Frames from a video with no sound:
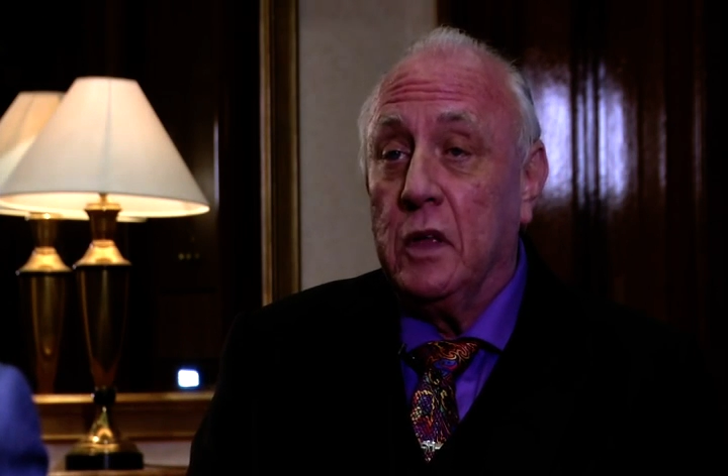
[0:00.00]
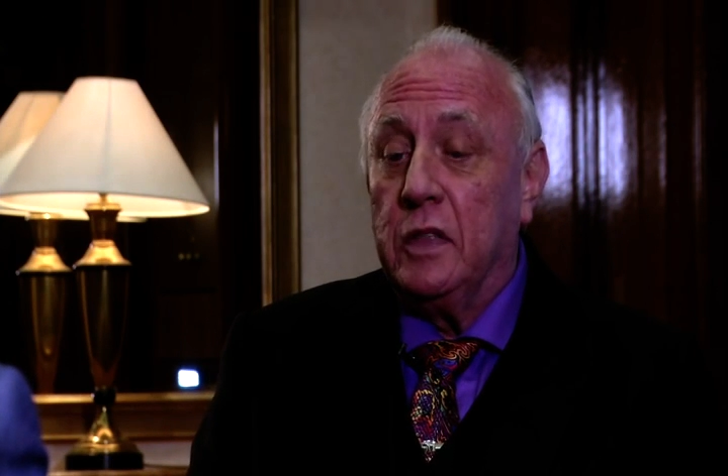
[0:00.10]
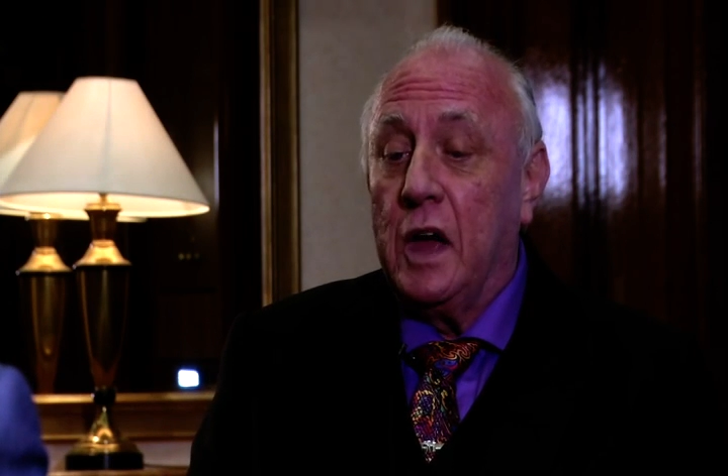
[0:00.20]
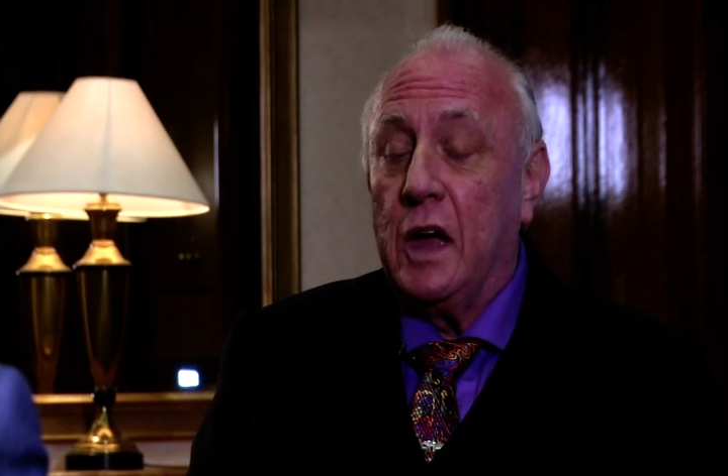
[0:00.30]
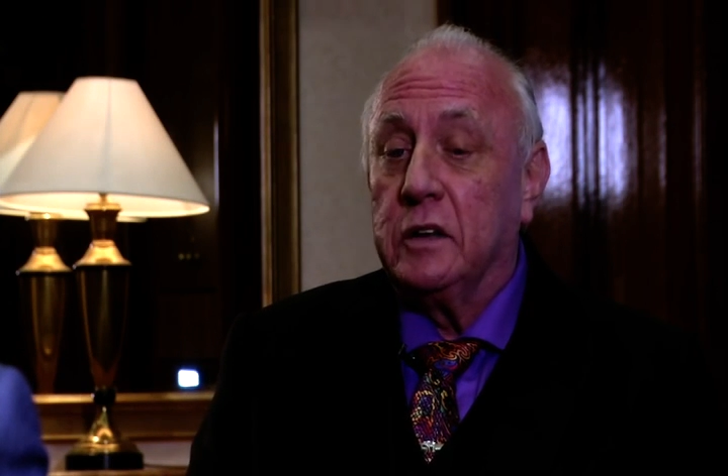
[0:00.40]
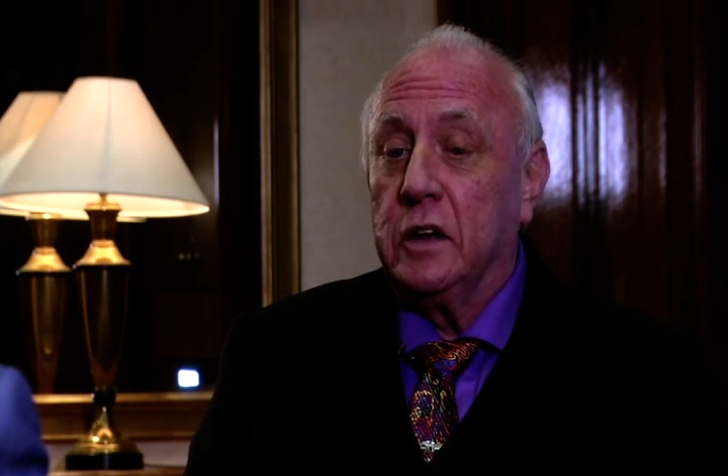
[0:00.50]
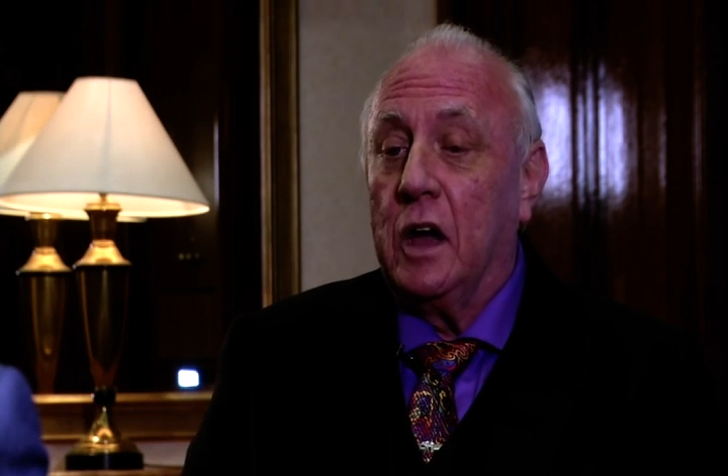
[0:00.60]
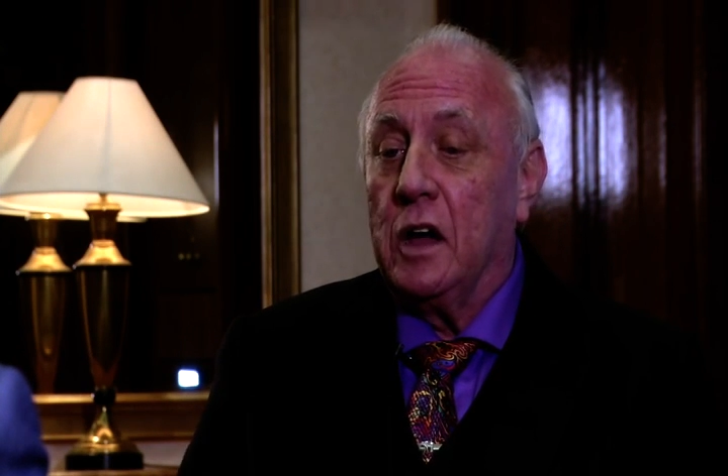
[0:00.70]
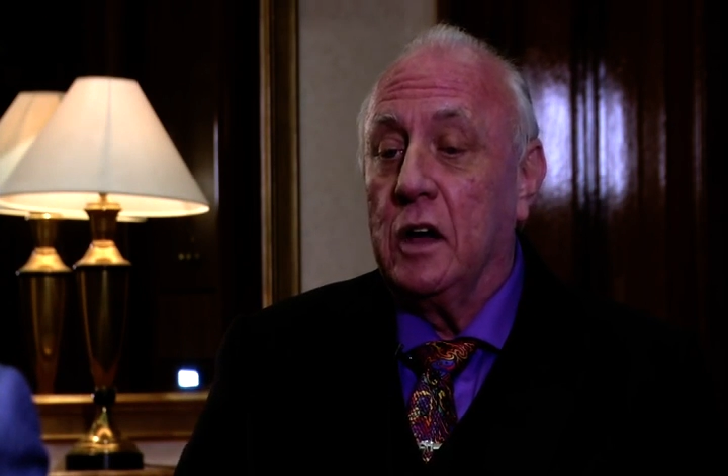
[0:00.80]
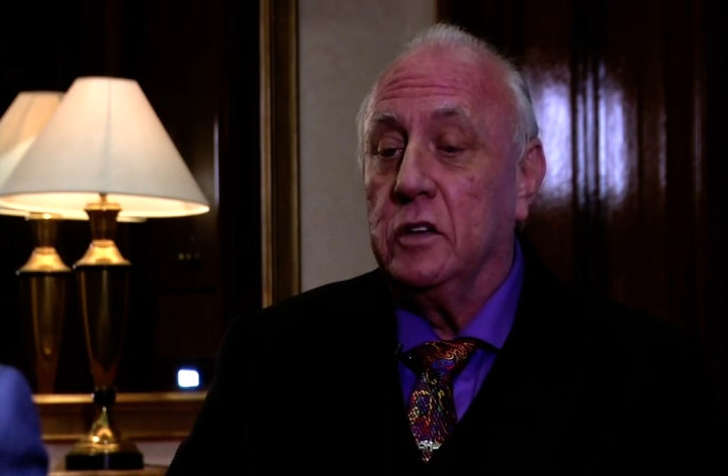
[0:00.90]

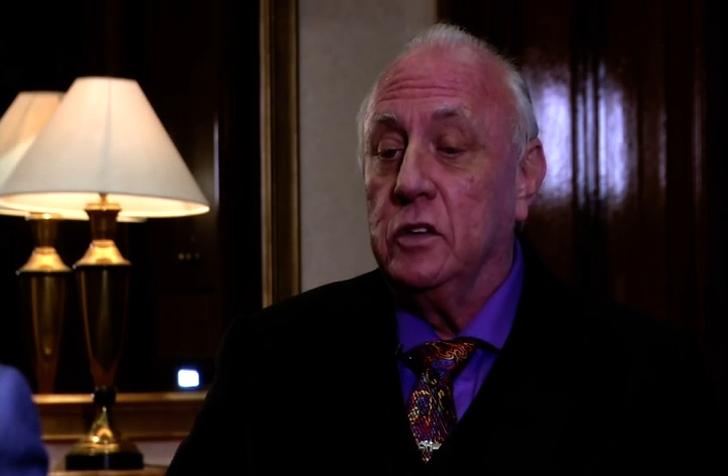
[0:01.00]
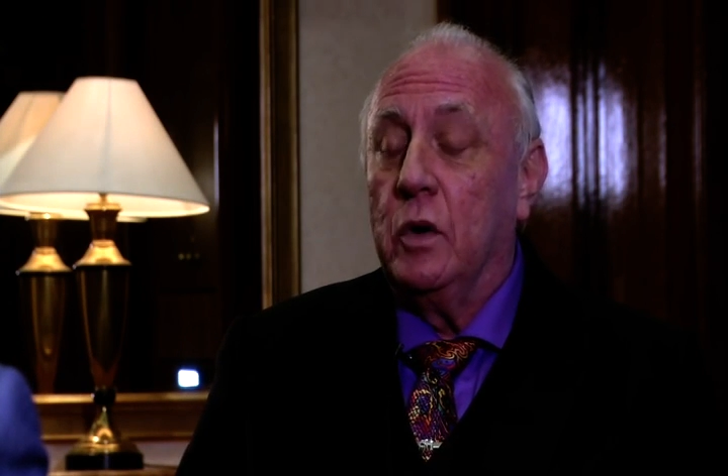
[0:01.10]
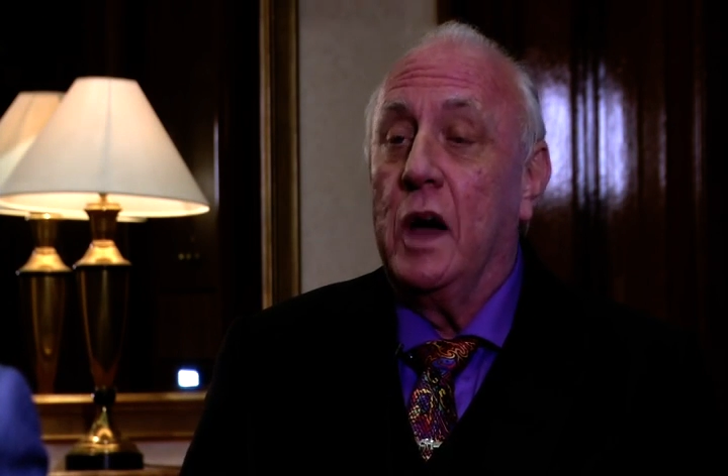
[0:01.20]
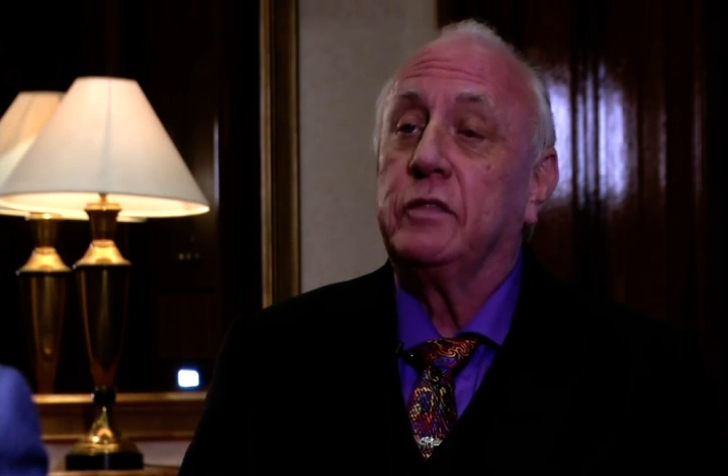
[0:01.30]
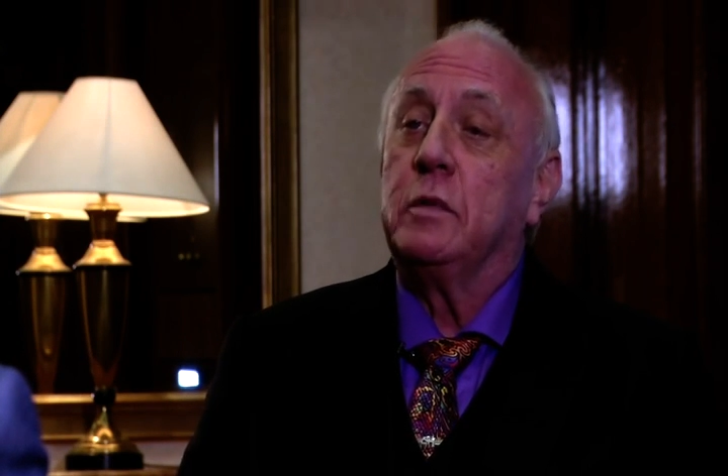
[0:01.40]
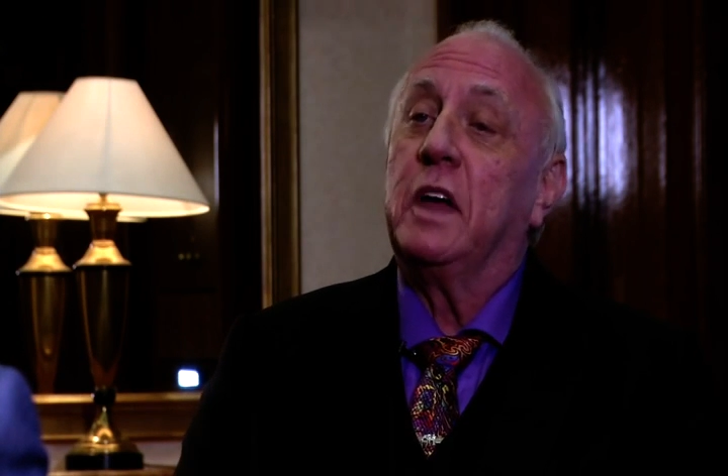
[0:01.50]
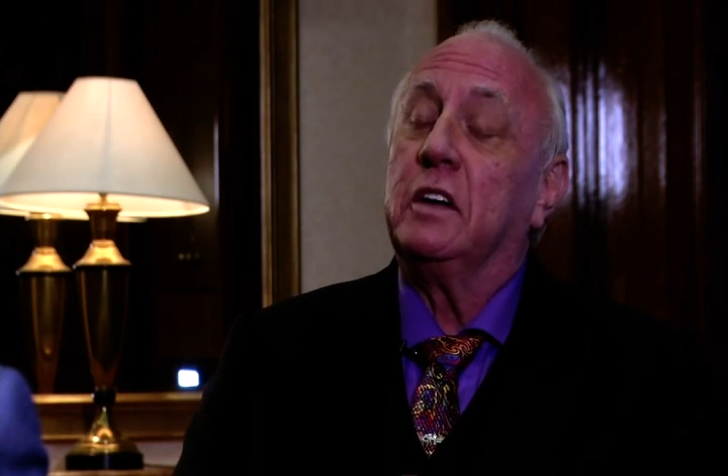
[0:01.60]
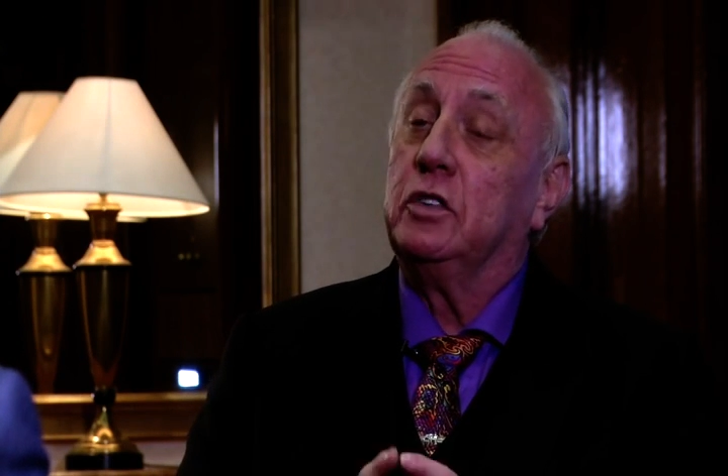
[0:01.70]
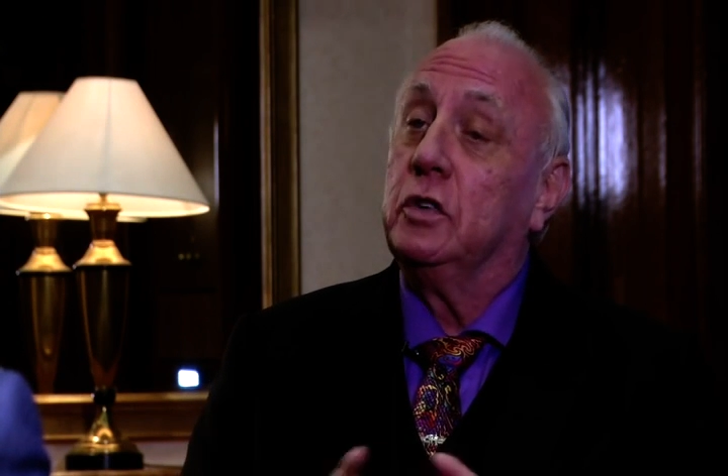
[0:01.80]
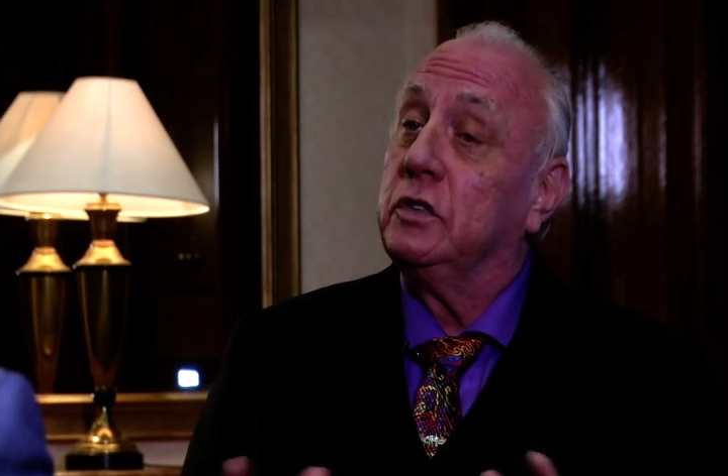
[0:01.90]
That you have to
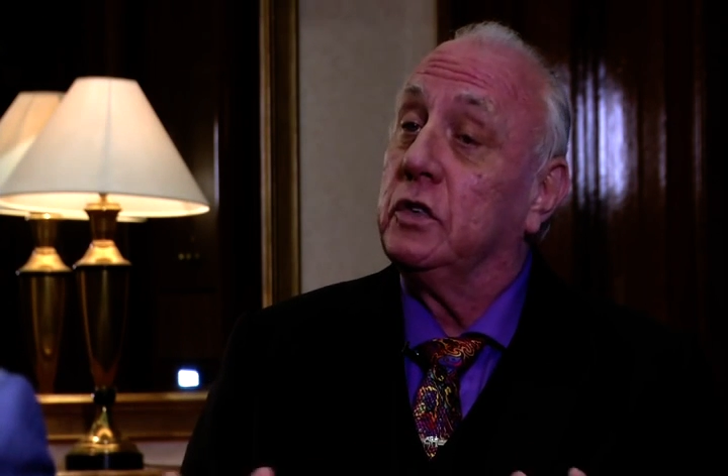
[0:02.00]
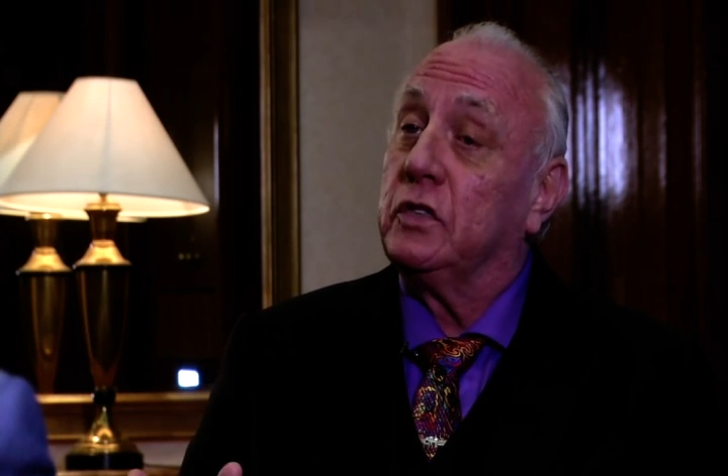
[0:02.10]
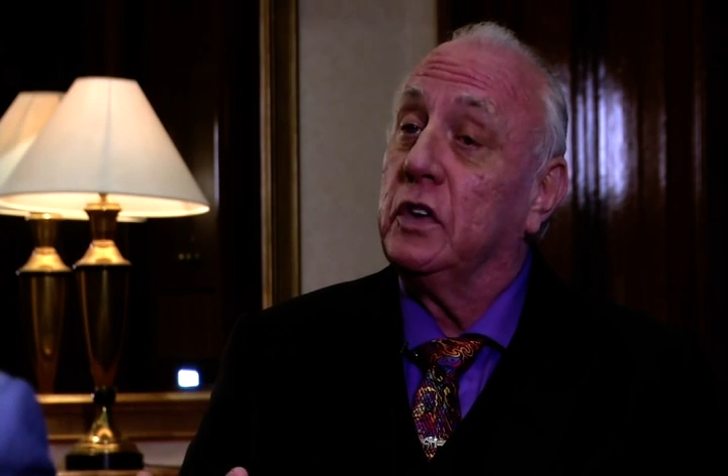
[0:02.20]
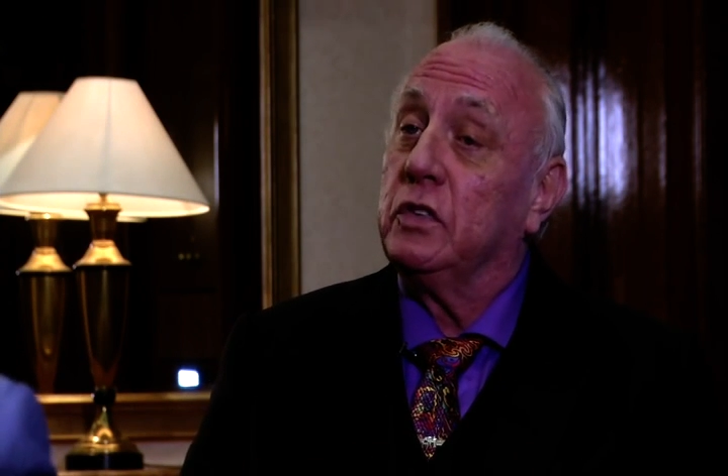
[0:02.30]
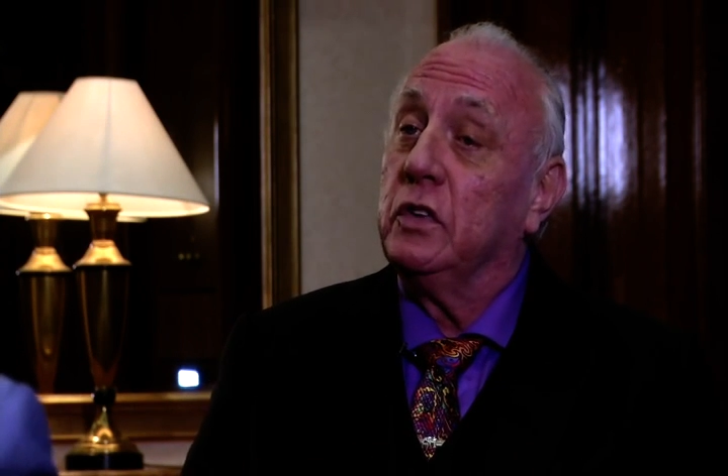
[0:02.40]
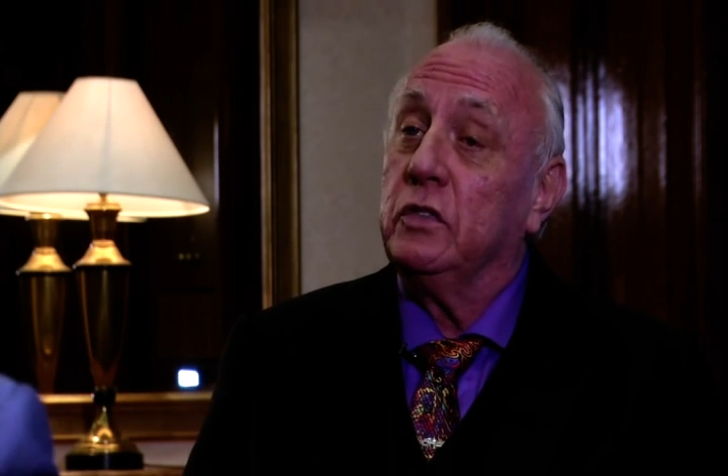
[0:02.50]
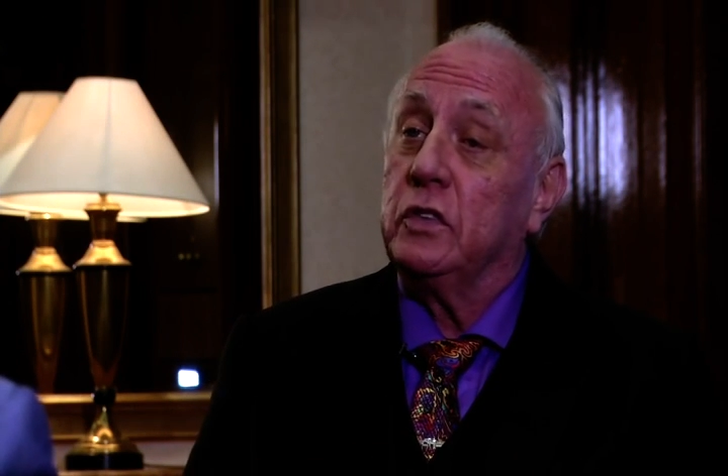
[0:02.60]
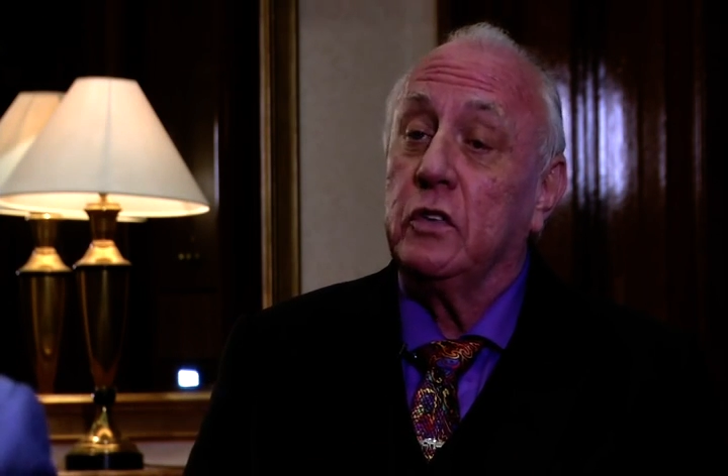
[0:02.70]
make good decisions,